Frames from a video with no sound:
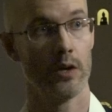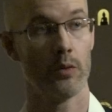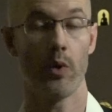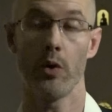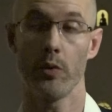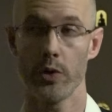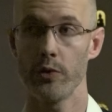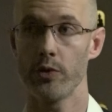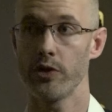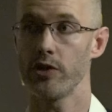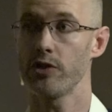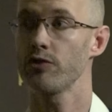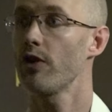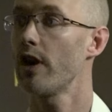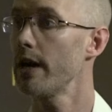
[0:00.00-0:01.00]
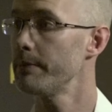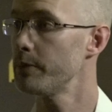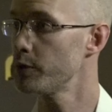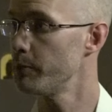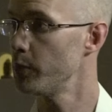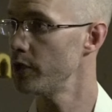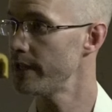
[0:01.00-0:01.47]
what you could describe
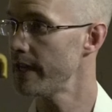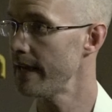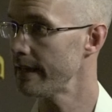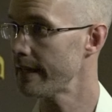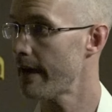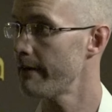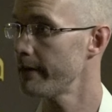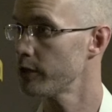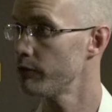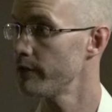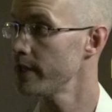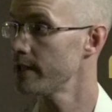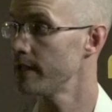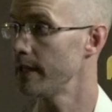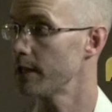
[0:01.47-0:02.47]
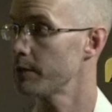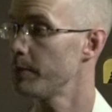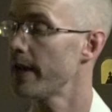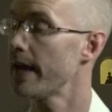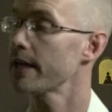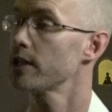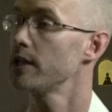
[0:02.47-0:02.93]
as mundane characteristics,
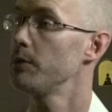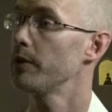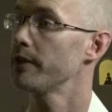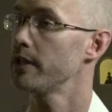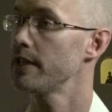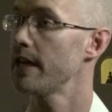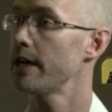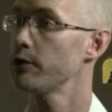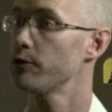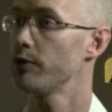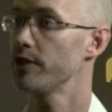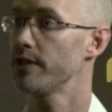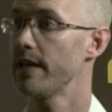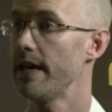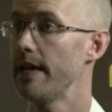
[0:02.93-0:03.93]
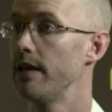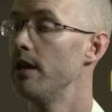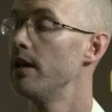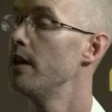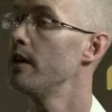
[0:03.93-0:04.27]
but actually what the Tantra say